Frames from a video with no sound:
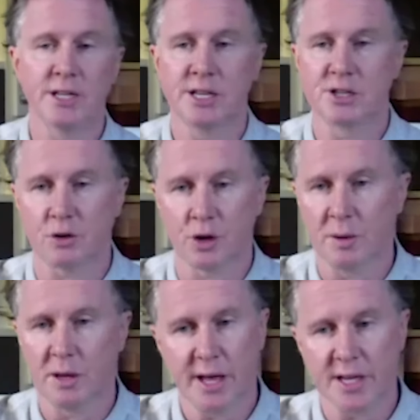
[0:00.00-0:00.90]
He's not going to
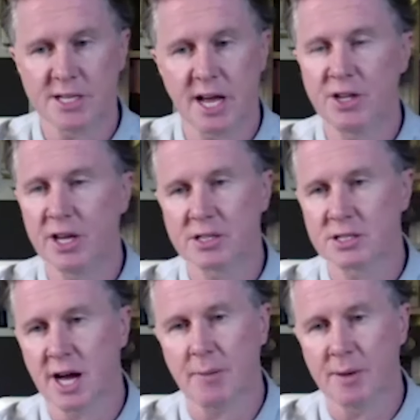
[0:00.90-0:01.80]
be there in 10 years'
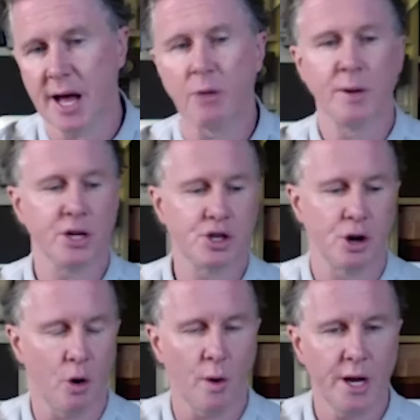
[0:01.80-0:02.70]
time. And that'll be a
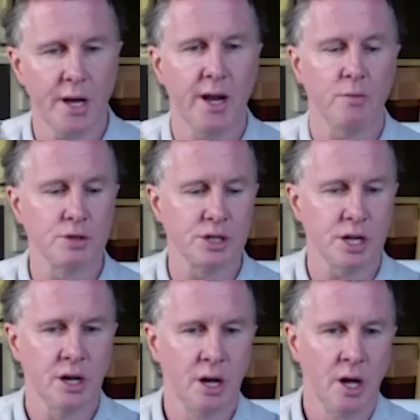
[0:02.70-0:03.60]
shock when he announces
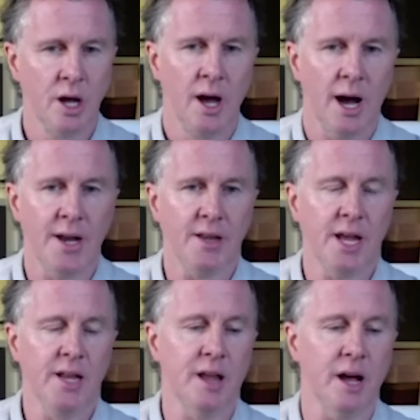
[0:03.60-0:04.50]
it. And I
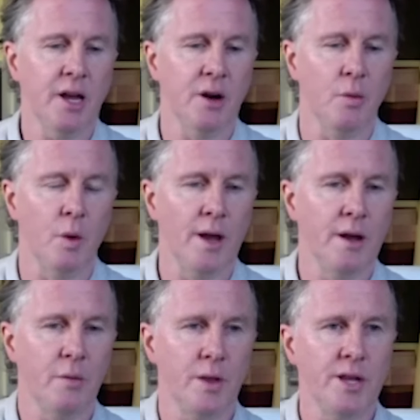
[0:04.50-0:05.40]
think that, you know,
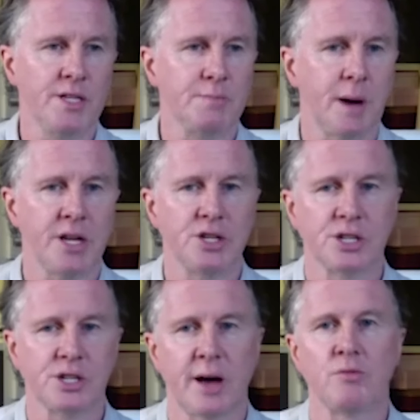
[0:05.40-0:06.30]
when these managers
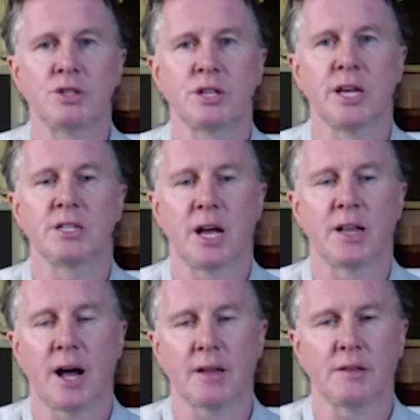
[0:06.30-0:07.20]
announce things
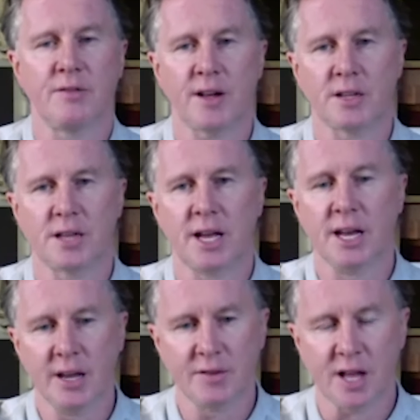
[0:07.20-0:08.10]
like that, the fact that they
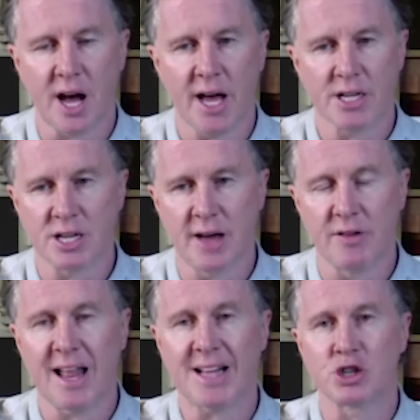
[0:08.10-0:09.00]
leave at the highest
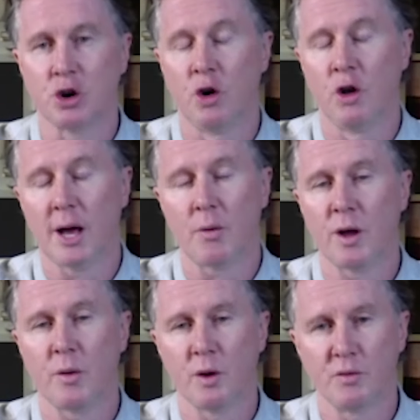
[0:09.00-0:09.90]
level, that's all that
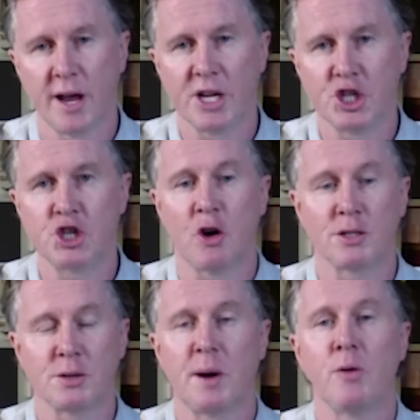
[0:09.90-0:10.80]
we're really
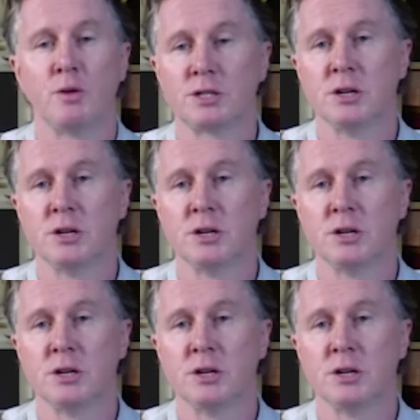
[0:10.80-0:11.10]
shocked about.